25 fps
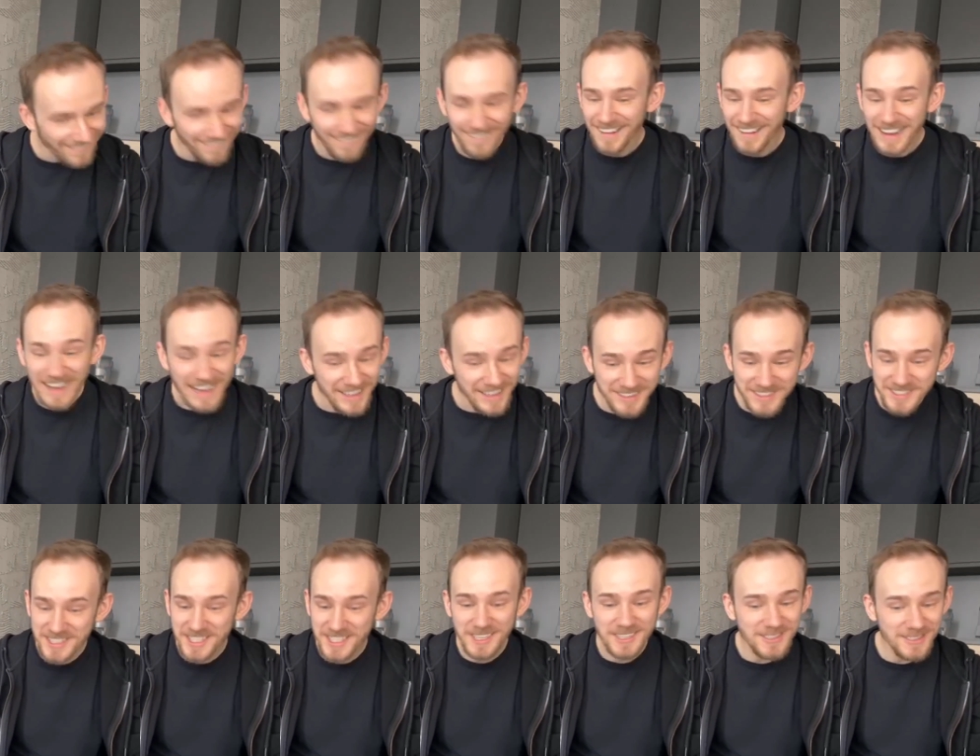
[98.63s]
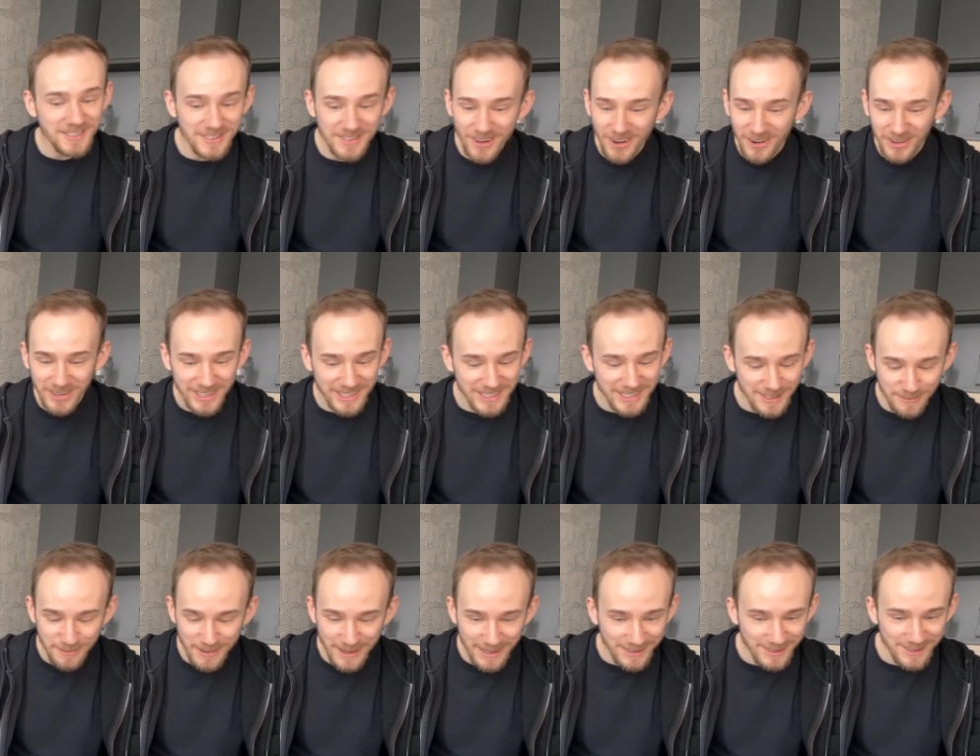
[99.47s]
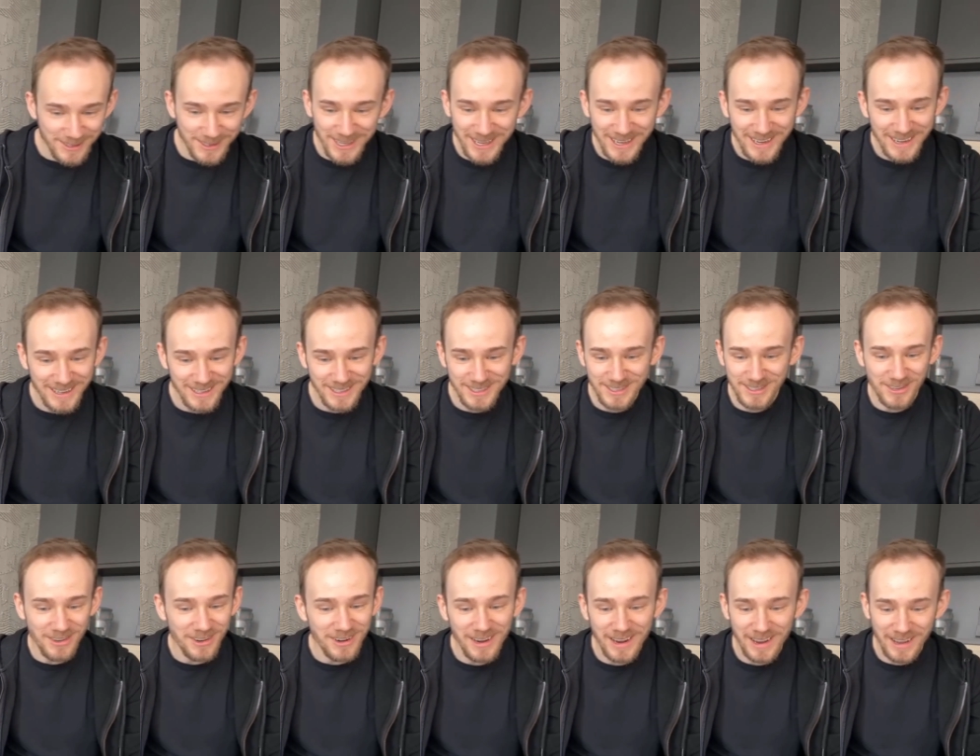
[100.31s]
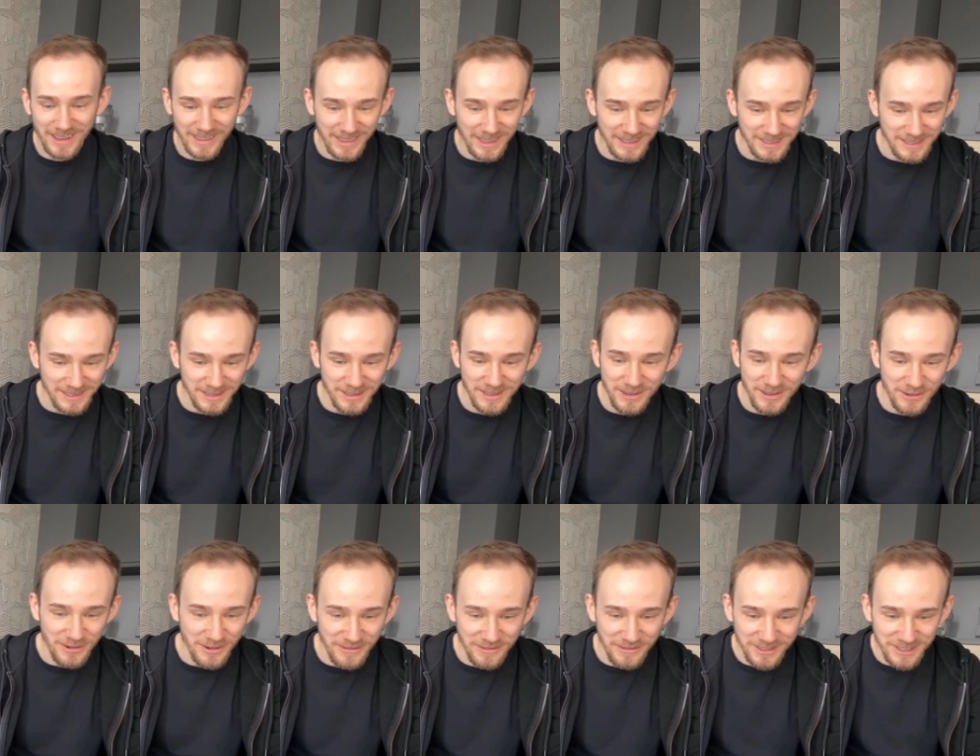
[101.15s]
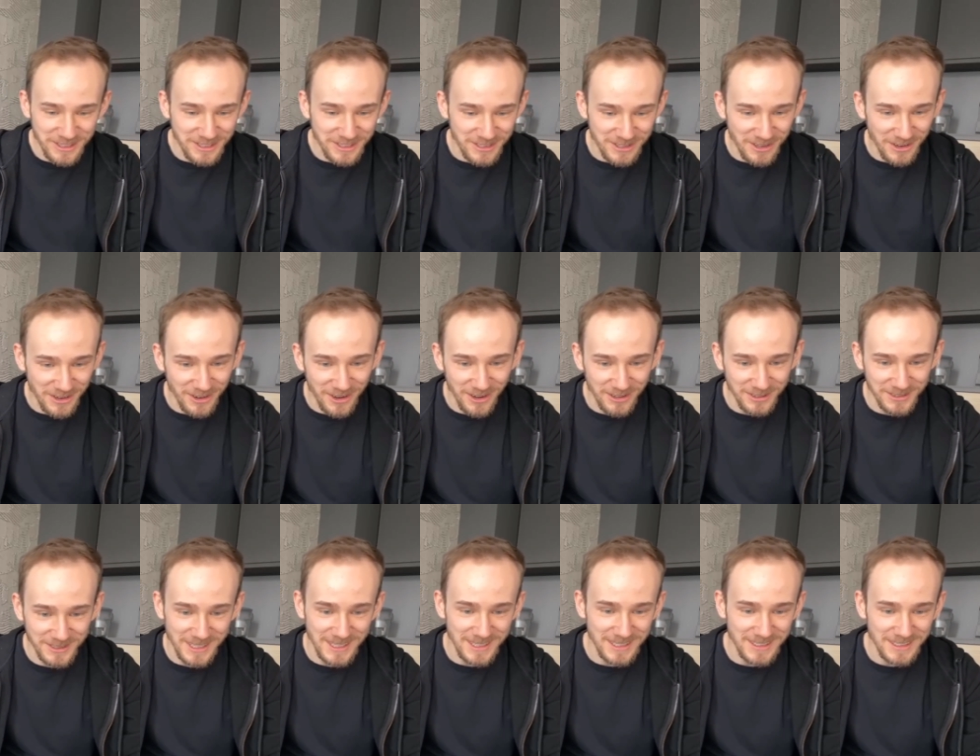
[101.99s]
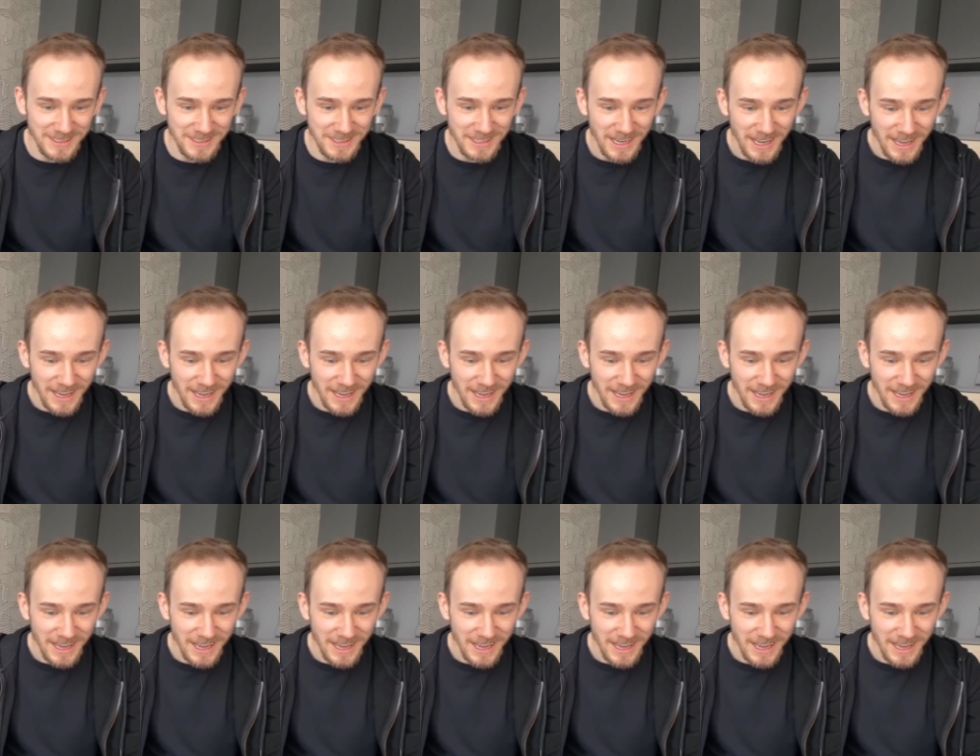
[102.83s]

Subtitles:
I did not expect to hear a song like that on the Eurovision Song Contest.